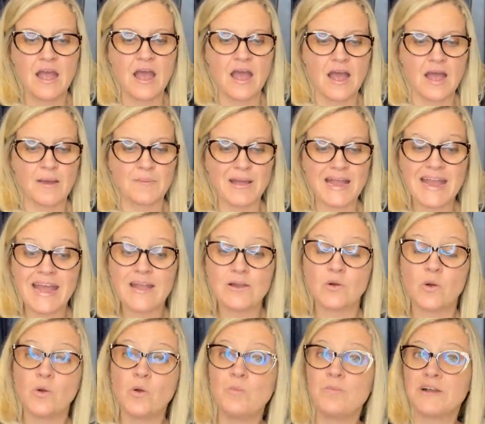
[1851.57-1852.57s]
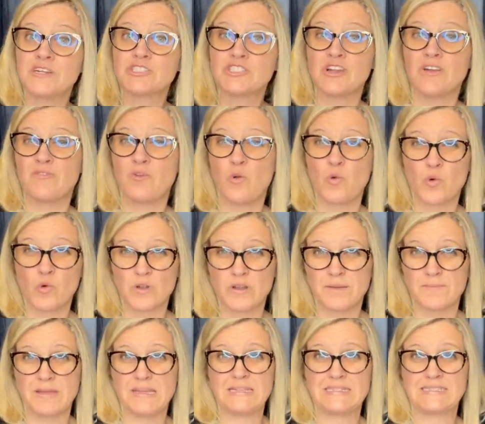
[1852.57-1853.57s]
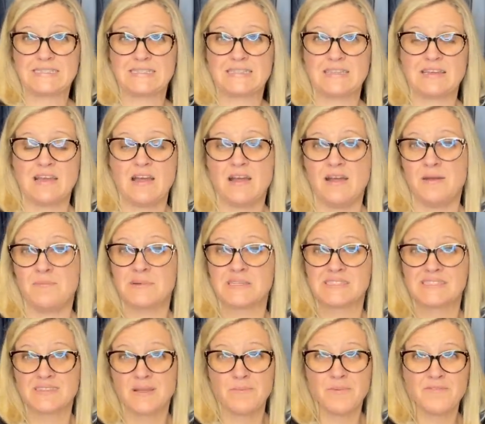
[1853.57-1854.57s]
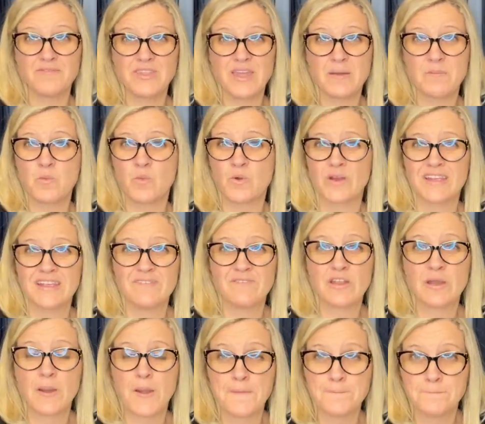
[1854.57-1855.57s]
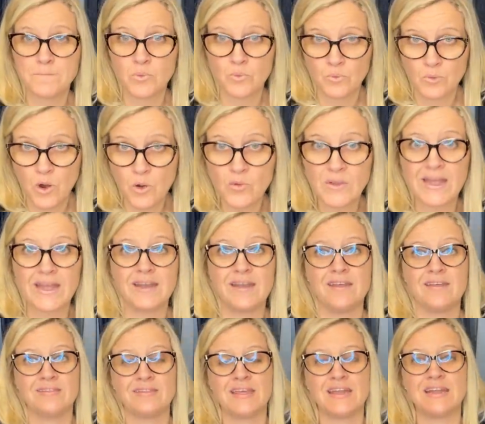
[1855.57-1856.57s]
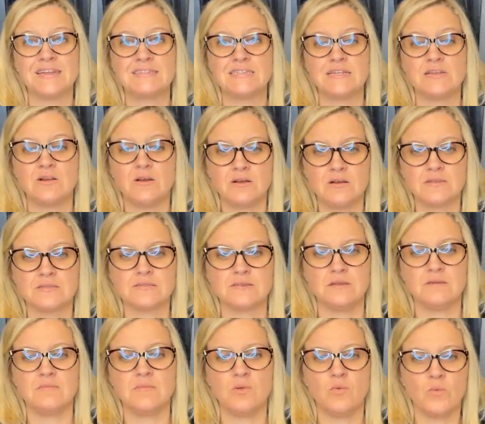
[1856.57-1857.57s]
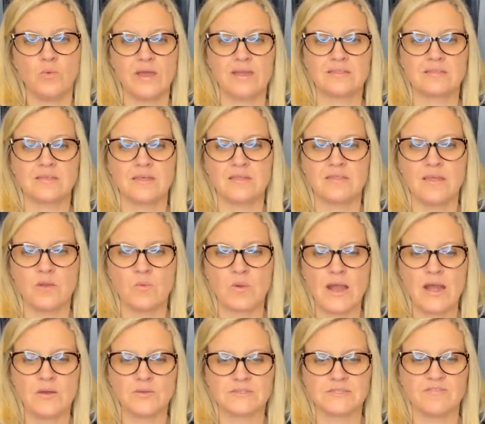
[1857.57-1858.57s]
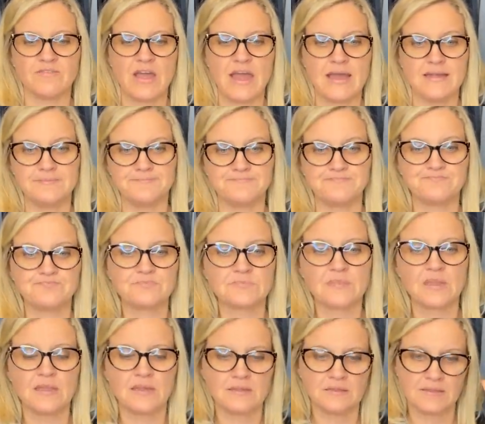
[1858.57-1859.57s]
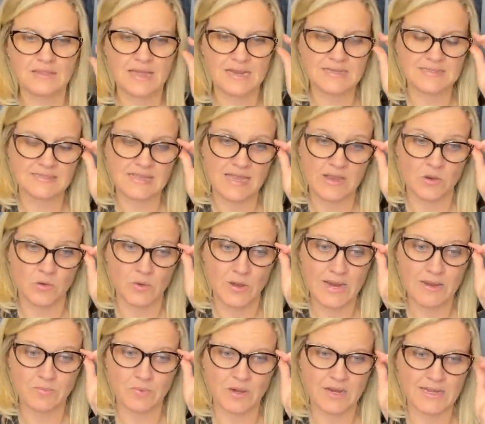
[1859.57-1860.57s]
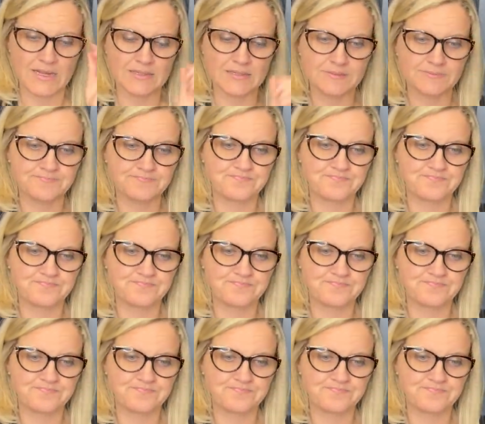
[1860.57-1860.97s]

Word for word: Um, I had a whole bunch of ornaments. Um, some of them were even broken that I did awesome with that were House of Hatton. That is a great brand.